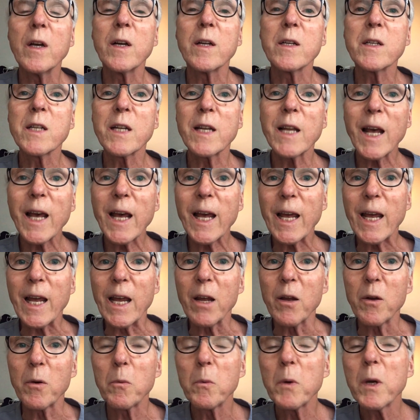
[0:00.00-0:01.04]

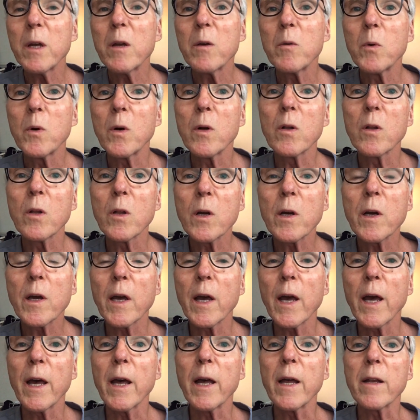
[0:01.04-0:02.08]
Today, we will look
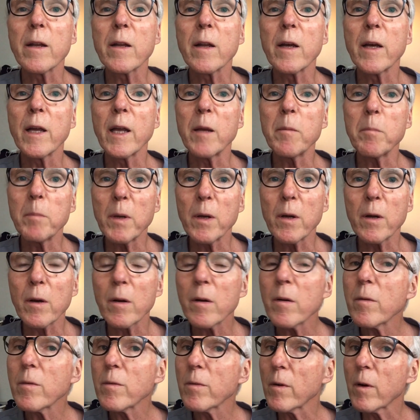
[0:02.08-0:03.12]
at a beer
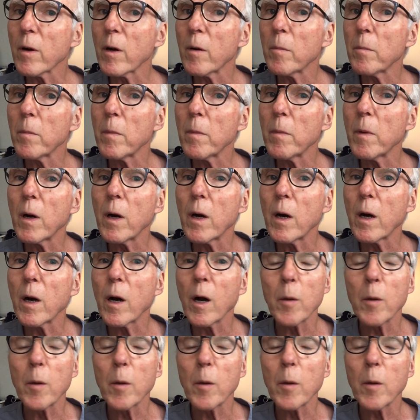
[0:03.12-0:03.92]
from uh,